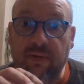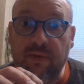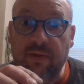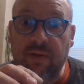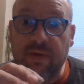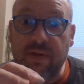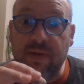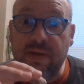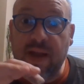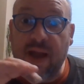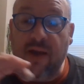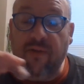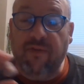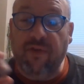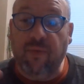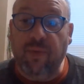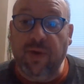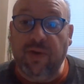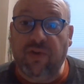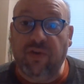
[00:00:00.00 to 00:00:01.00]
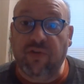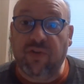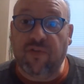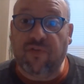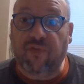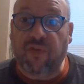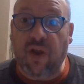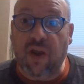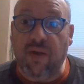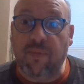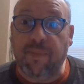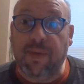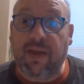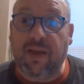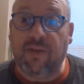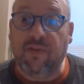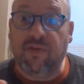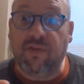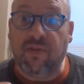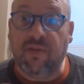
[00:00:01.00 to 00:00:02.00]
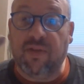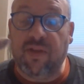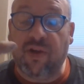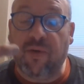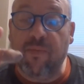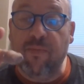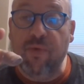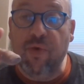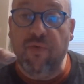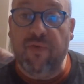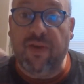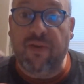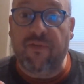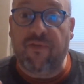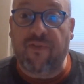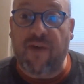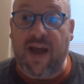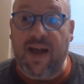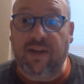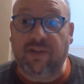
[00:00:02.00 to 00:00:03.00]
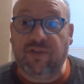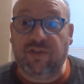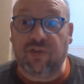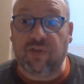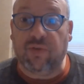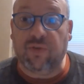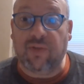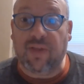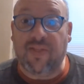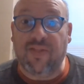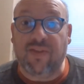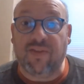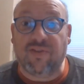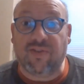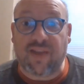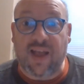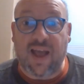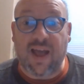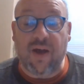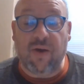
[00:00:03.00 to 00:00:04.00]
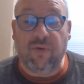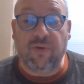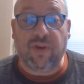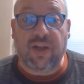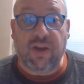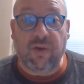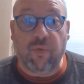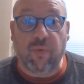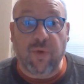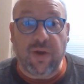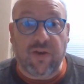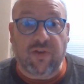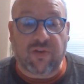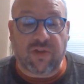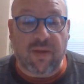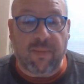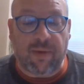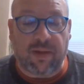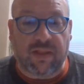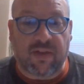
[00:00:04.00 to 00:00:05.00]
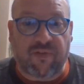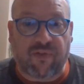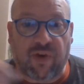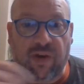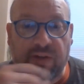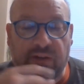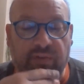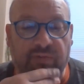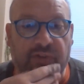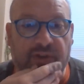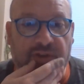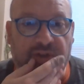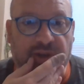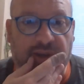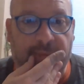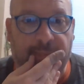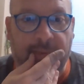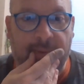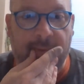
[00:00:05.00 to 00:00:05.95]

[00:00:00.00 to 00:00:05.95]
never reaches the front because they're moving faster than the sound can reach them at the front of the ship.